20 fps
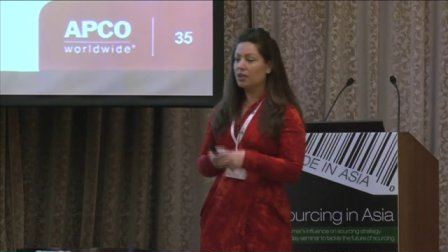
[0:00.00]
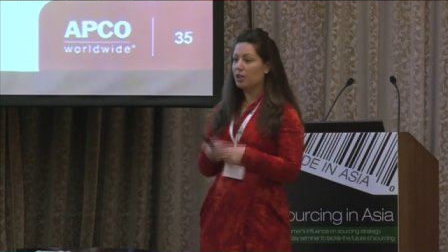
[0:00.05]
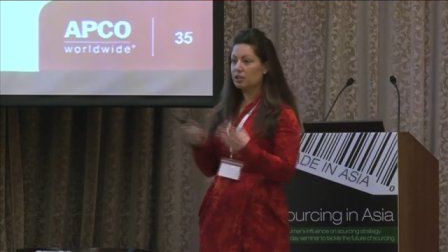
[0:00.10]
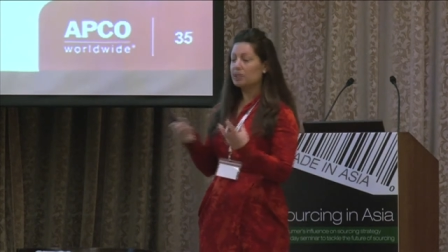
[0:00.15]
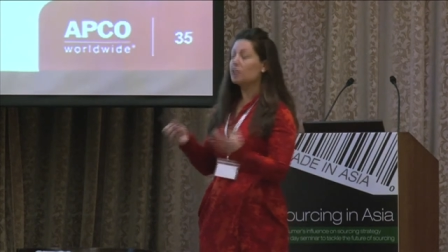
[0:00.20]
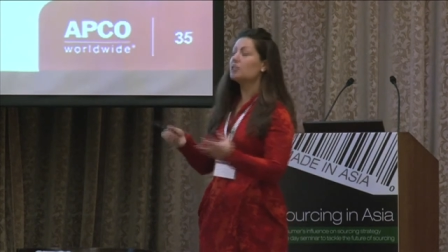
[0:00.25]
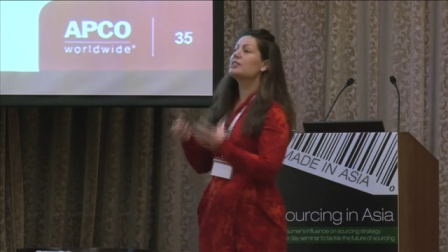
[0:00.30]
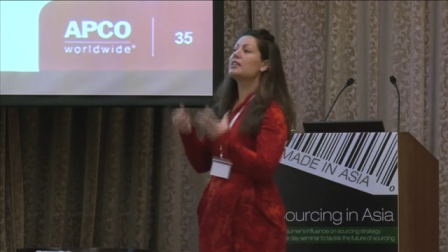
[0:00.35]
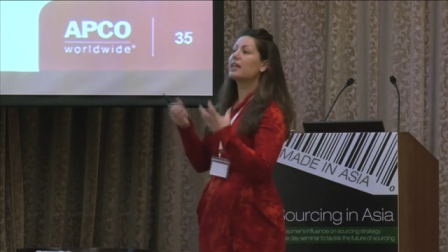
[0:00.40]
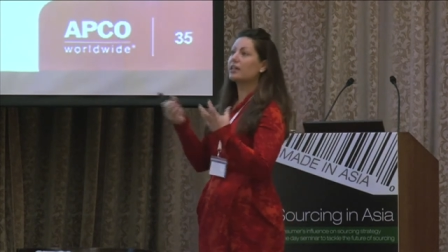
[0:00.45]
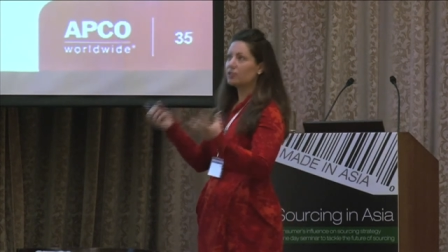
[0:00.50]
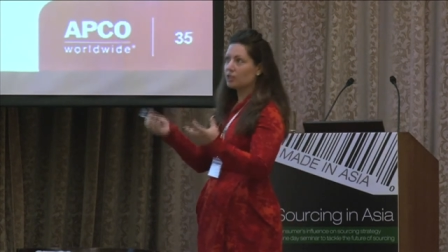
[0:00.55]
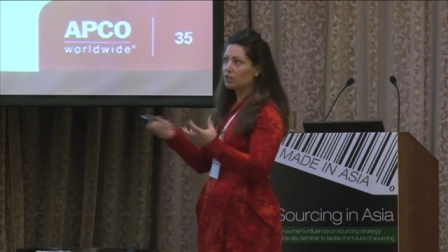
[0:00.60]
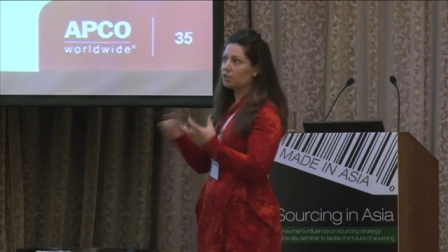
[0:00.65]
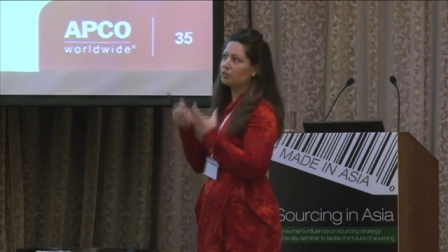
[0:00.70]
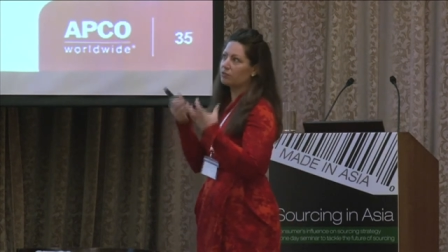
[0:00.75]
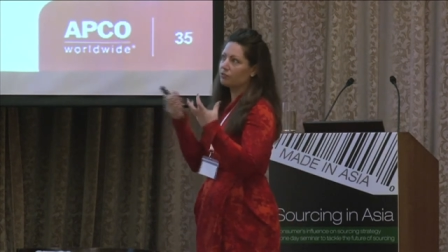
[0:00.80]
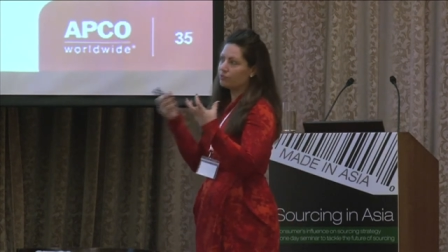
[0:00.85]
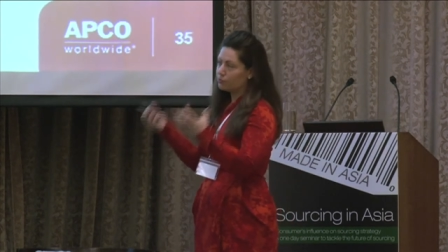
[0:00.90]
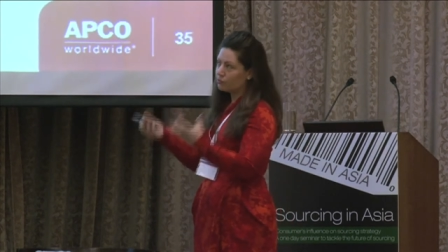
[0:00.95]
or, or sec
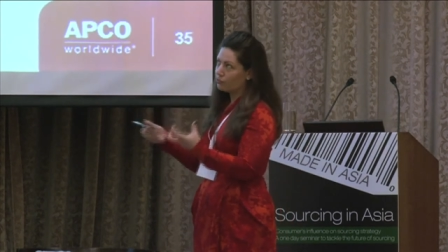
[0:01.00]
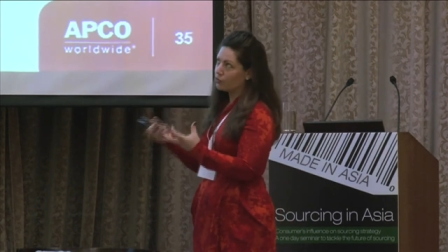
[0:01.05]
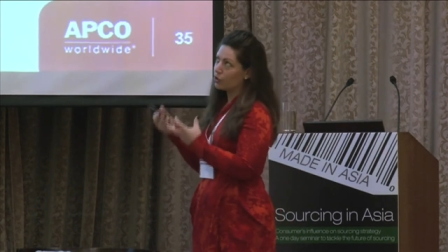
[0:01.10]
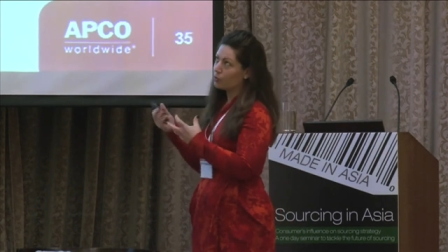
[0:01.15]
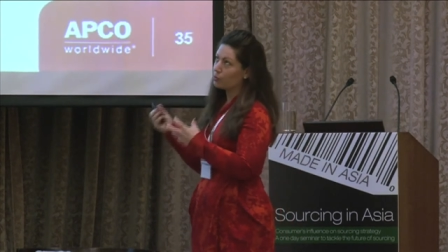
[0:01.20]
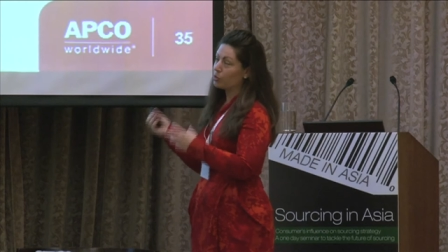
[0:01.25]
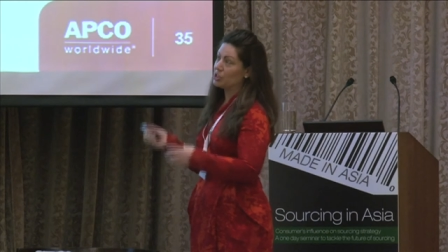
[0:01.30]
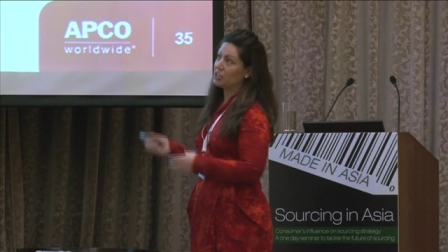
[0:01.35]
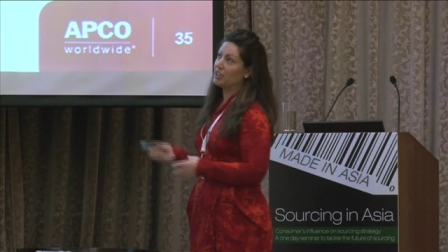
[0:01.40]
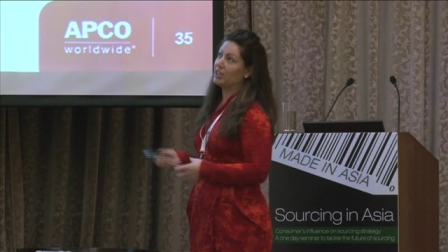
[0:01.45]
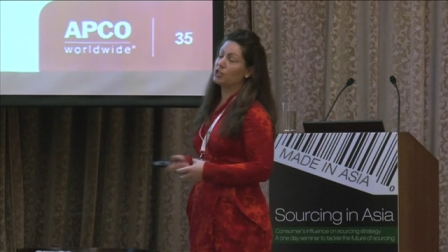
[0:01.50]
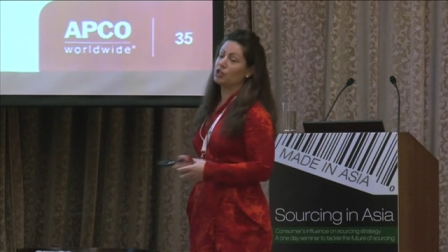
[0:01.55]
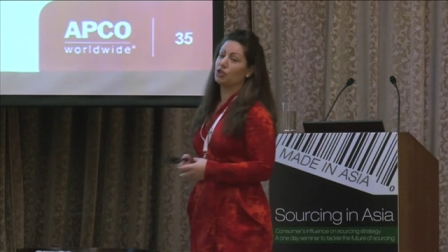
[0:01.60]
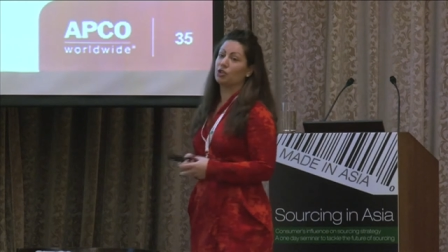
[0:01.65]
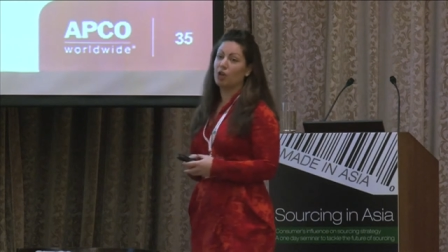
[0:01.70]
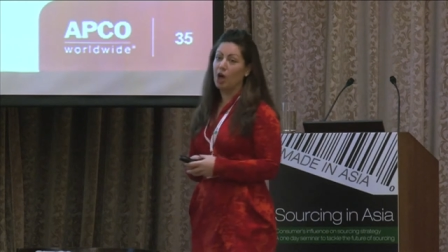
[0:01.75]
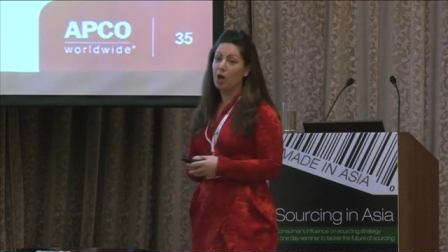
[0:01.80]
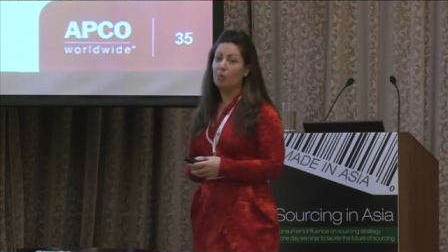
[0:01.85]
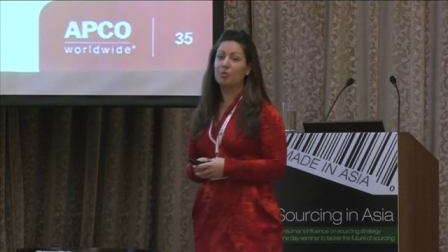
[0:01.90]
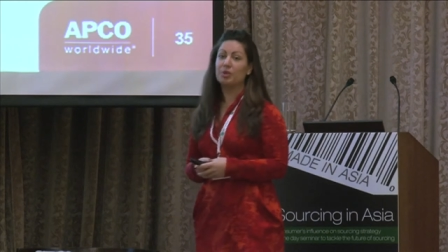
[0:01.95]
uh, foreign
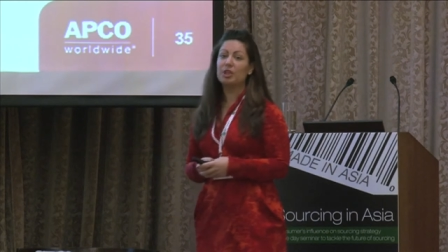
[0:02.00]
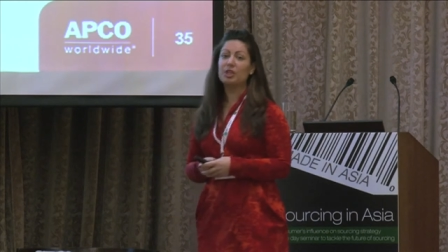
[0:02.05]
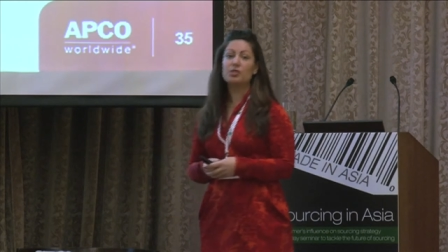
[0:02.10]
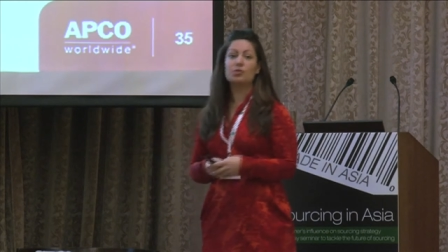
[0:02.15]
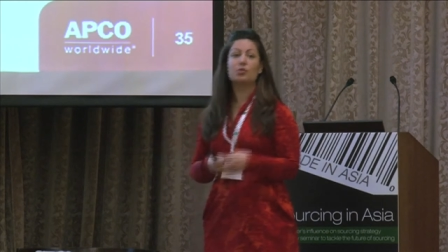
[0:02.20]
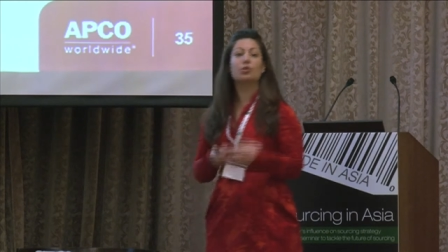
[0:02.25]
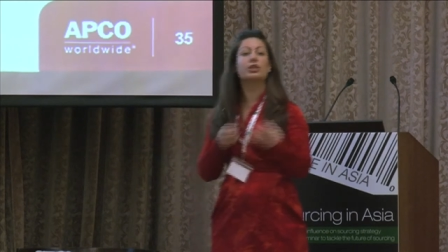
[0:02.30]
multinational companies,